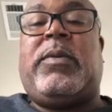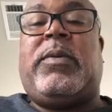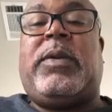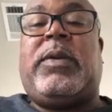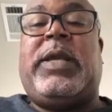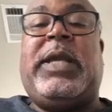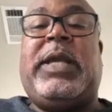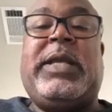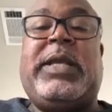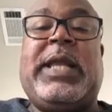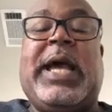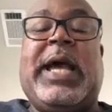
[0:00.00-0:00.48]

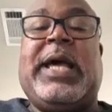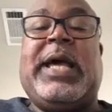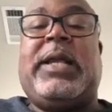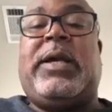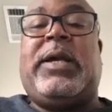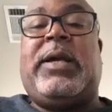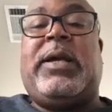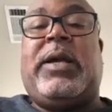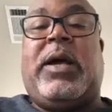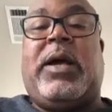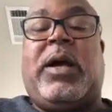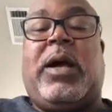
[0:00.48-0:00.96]
He's not a
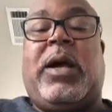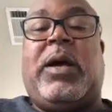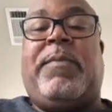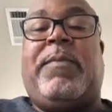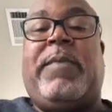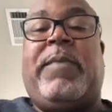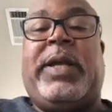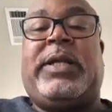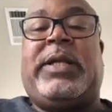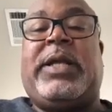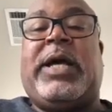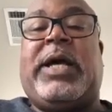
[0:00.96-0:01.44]

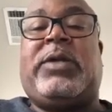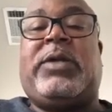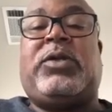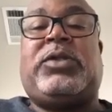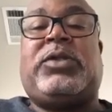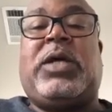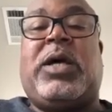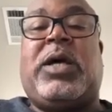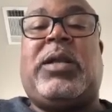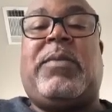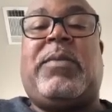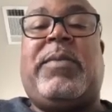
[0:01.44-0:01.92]
McDonald's
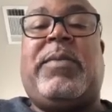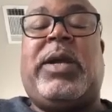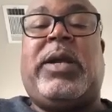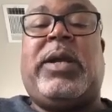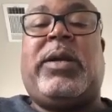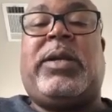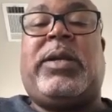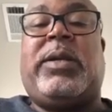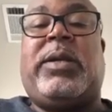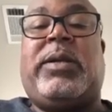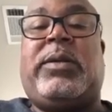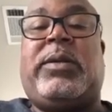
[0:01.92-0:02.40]

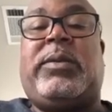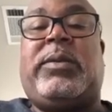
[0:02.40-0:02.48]
All-American.